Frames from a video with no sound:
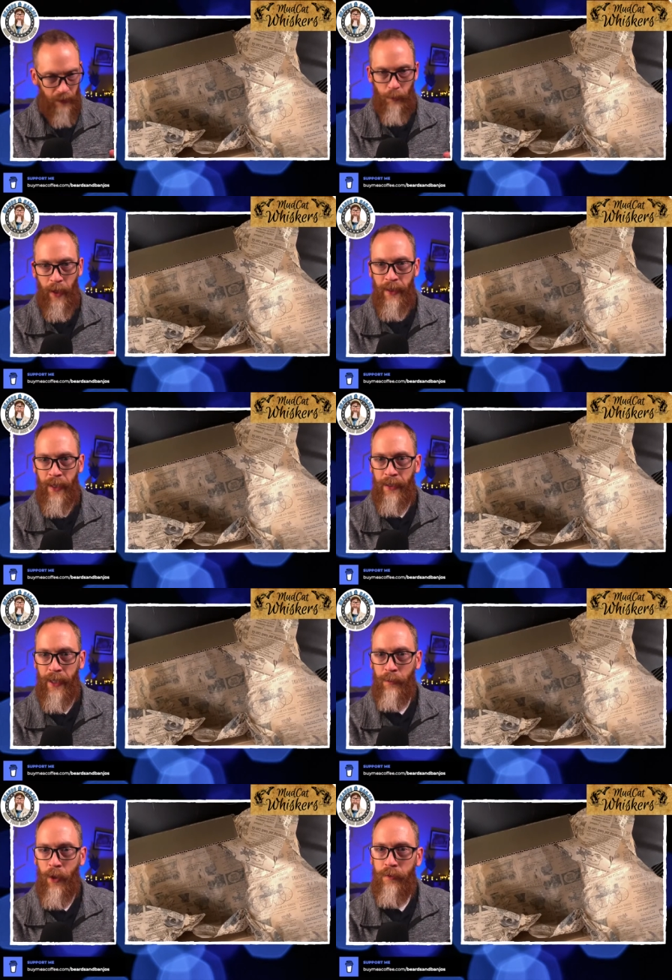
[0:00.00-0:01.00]
Brandon, how you
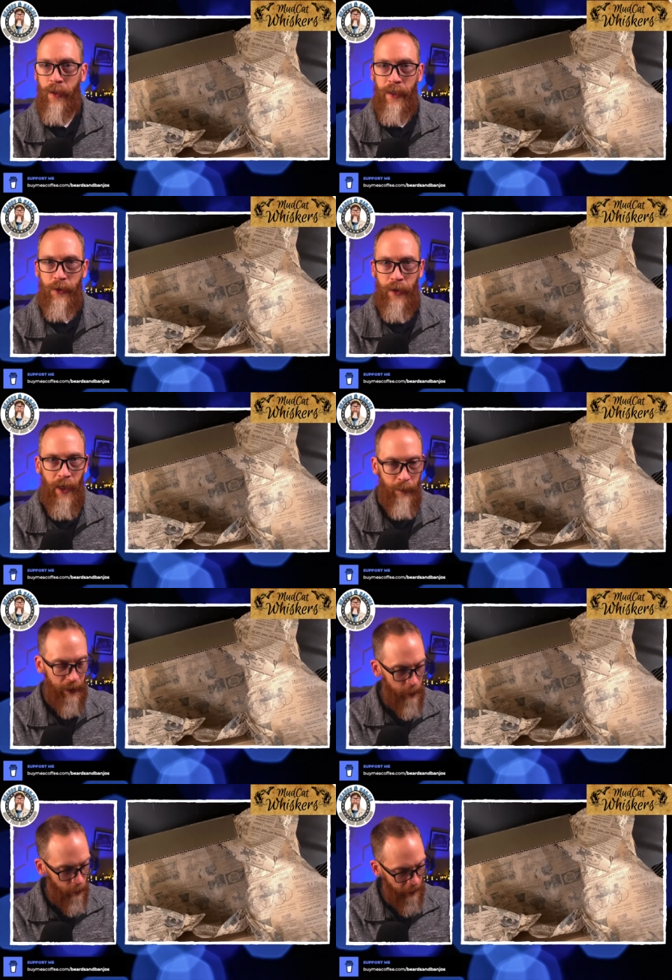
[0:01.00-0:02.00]
like my overhead shot? My
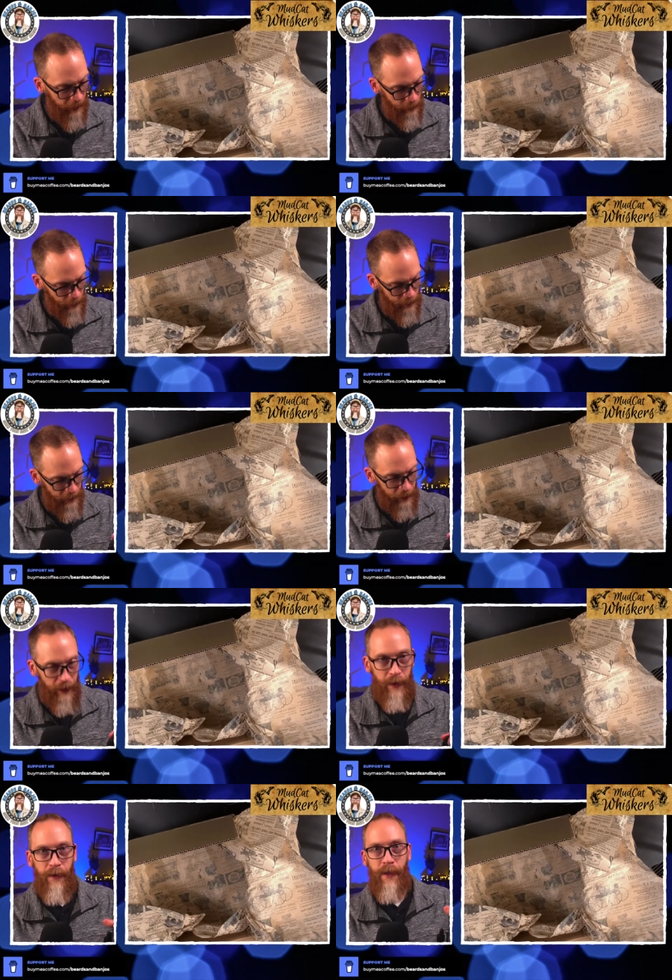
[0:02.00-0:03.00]
dual cameras there.
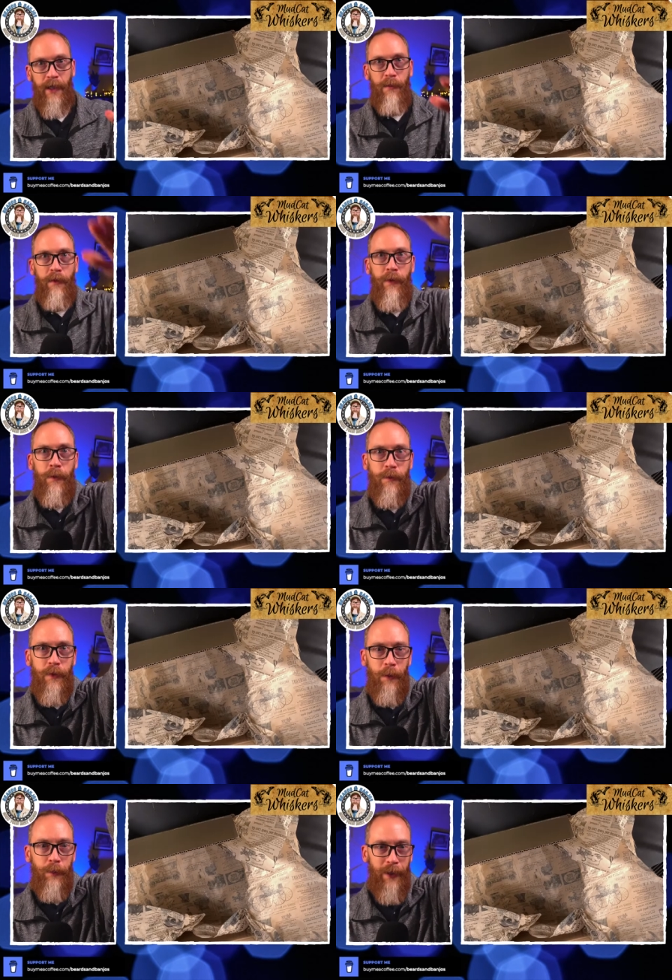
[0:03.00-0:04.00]
I got my
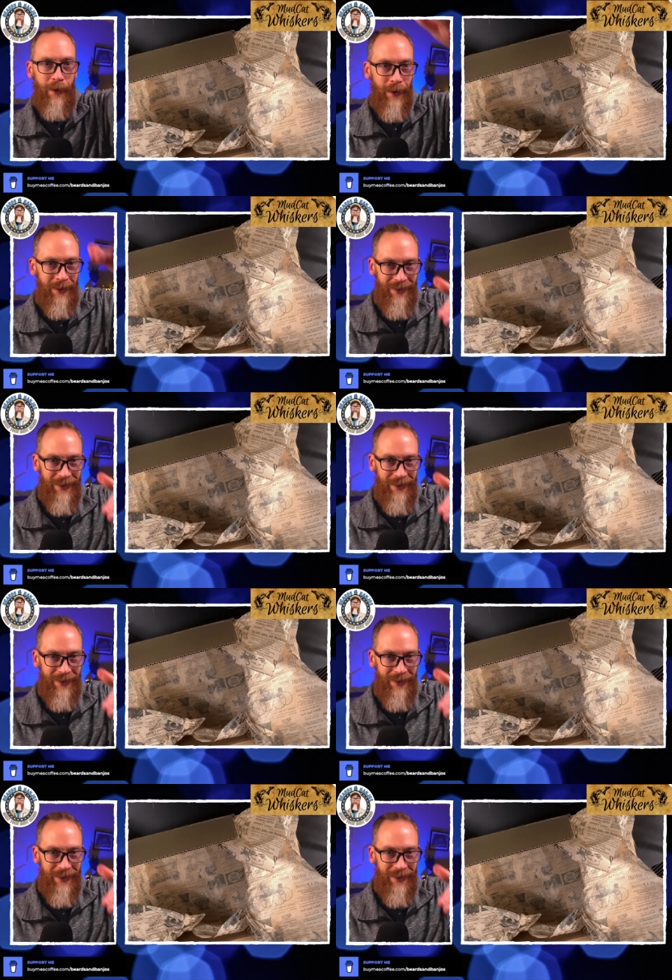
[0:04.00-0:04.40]
phone up here.